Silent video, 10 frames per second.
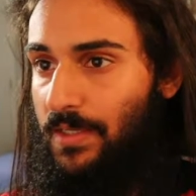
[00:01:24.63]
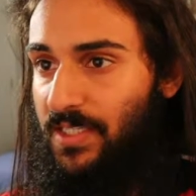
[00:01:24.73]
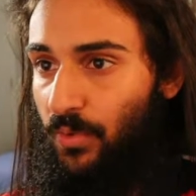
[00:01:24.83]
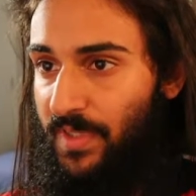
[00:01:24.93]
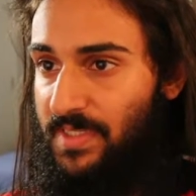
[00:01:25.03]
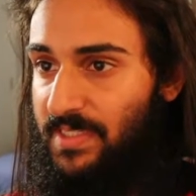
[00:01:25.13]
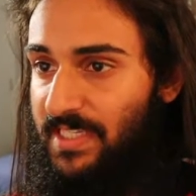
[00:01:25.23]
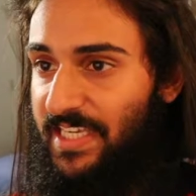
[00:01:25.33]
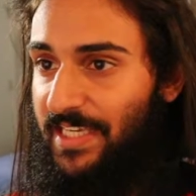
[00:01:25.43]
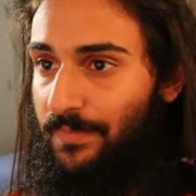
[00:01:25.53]
So in
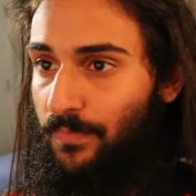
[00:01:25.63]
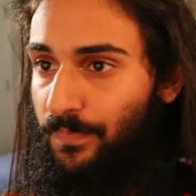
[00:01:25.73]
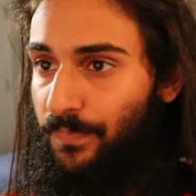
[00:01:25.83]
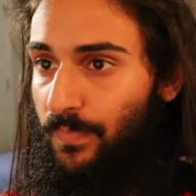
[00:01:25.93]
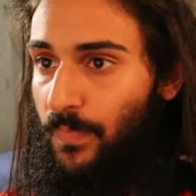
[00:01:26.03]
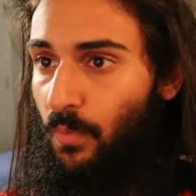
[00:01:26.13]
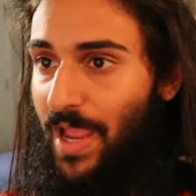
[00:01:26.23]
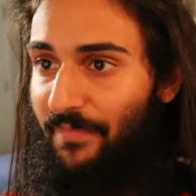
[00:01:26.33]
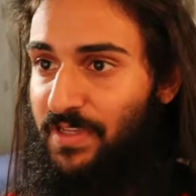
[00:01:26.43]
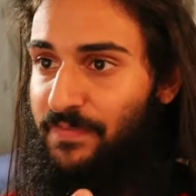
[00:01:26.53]
C, we
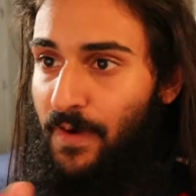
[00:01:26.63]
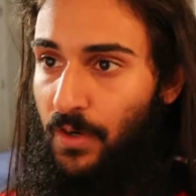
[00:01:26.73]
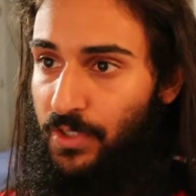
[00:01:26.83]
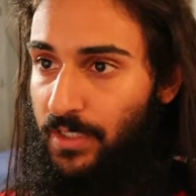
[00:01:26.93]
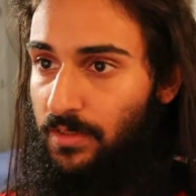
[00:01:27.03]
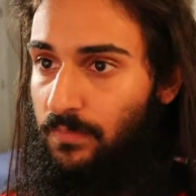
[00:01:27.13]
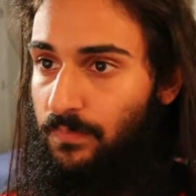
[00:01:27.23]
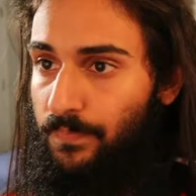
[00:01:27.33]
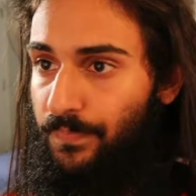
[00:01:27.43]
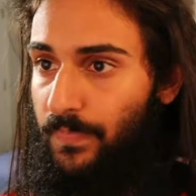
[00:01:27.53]
have this function,
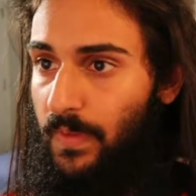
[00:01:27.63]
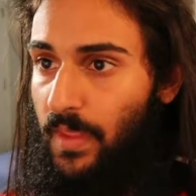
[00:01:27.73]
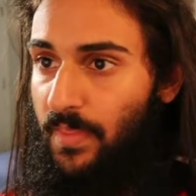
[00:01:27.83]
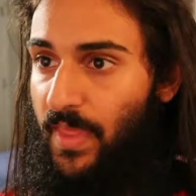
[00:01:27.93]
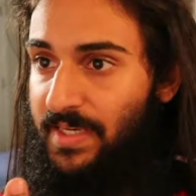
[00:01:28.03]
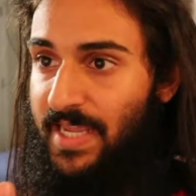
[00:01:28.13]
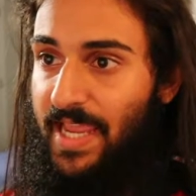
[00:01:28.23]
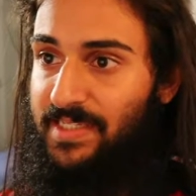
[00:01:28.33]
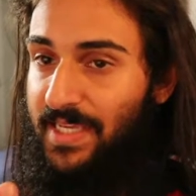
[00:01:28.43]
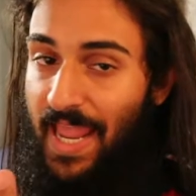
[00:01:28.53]
that
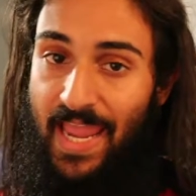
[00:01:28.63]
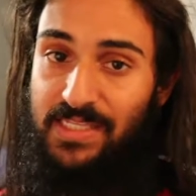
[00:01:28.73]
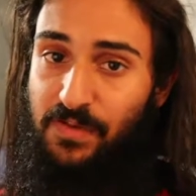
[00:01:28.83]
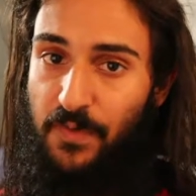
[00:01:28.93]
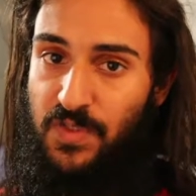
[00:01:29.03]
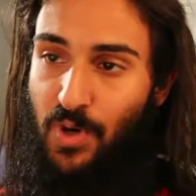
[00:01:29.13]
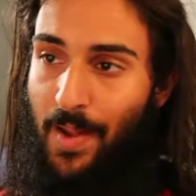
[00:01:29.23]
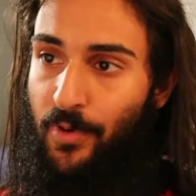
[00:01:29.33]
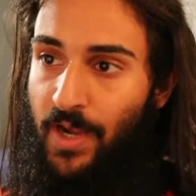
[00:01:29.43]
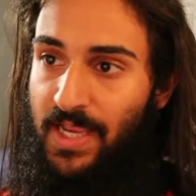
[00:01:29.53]
takes in a as the first
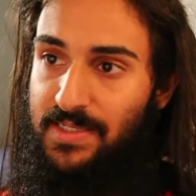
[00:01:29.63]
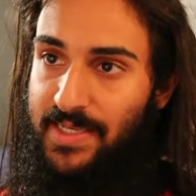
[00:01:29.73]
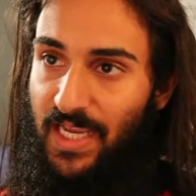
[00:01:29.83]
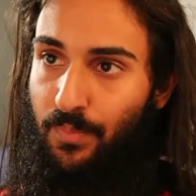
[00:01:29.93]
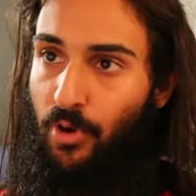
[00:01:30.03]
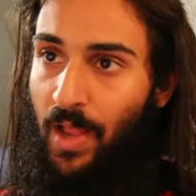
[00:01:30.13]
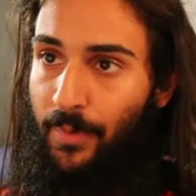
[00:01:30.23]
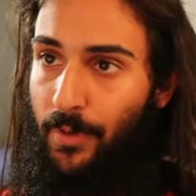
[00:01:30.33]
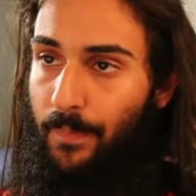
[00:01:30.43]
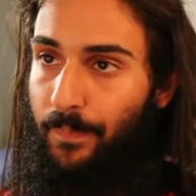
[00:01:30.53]
parameter and a as the second
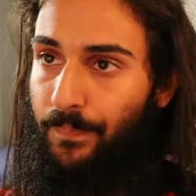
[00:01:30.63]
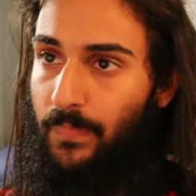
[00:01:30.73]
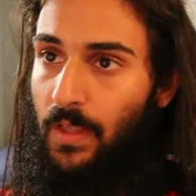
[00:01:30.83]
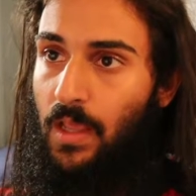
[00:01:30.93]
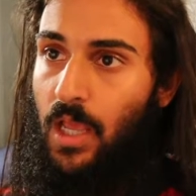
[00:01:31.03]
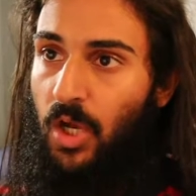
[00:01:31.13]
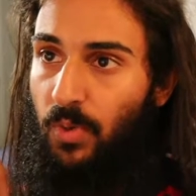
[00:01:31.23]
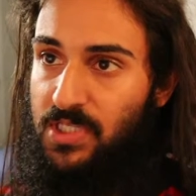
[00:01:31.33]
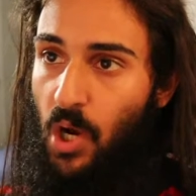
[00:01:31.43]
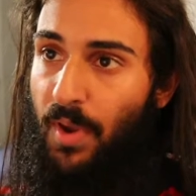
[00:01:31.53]
parameter.
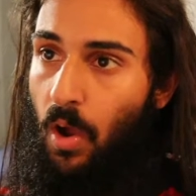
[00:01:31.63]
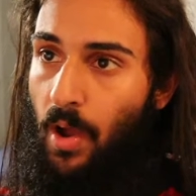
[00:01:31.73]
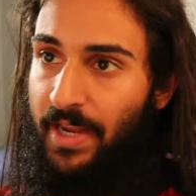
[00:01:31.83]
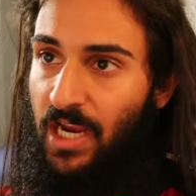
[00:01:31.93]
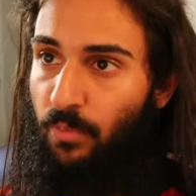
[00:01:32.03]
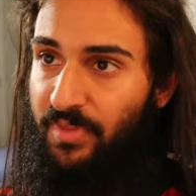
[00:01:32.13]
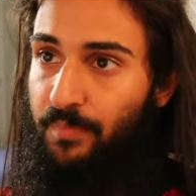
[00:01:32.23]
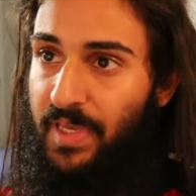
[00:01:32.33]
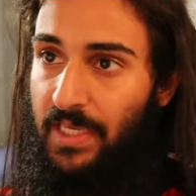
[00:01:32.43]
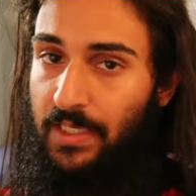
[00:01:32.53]
What's going on here
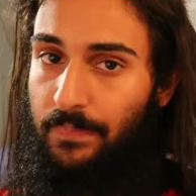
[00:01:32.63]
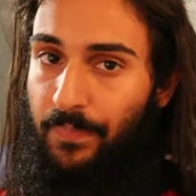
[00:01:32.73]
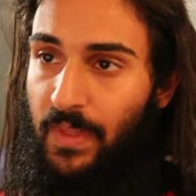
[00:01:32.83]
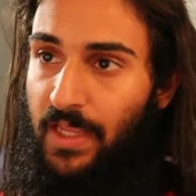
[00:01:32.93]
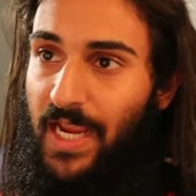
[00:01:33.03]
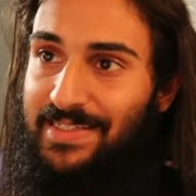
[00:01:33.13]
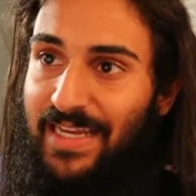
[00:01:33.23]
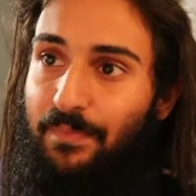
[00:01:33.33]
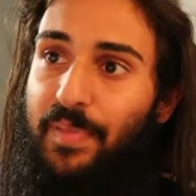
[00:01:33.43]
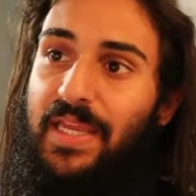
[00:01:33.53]
with b is
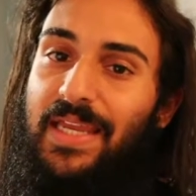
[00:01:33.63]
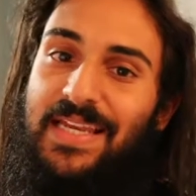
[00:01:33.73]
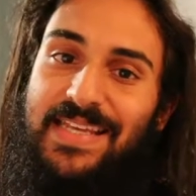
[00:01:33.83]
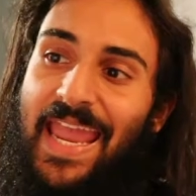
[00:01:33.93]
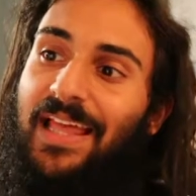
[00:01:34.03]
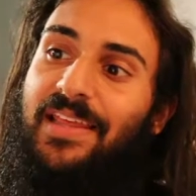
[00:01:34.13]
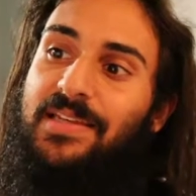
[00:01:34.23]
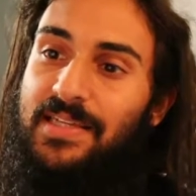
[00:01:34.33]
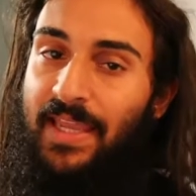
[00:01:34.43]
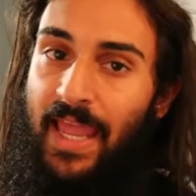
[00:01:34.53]
that b is
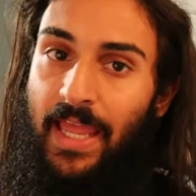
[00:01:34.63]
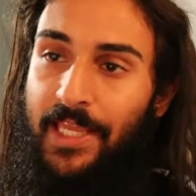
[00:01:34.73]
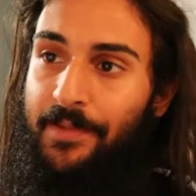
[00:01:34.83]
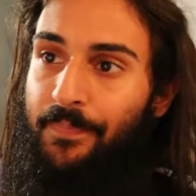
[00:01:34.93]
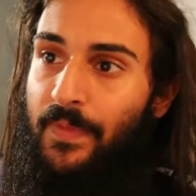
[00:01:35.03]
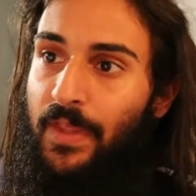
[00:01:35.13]
aliasing a.